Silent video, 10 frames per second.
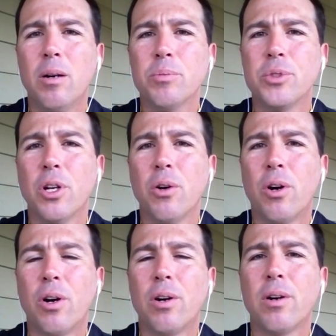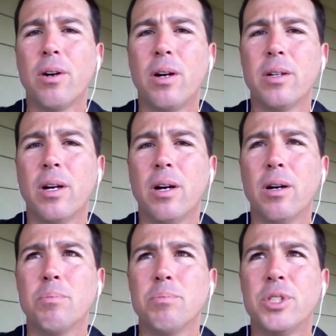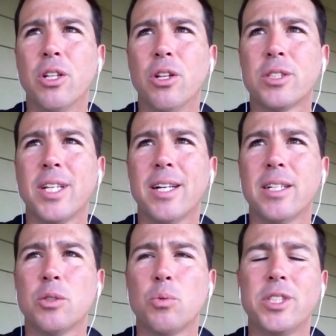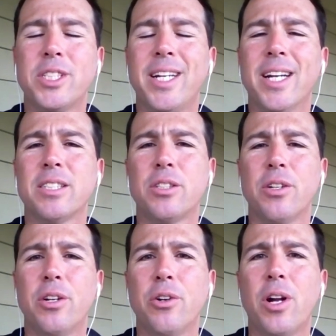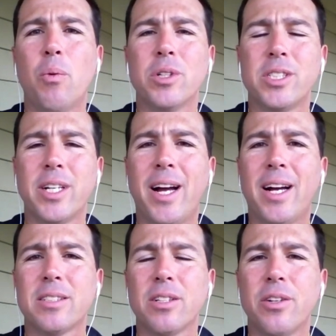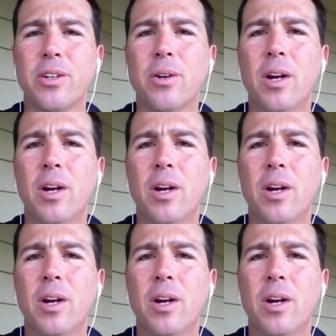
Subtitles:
So her, she looks at it as what she gets to do, not what she has to do.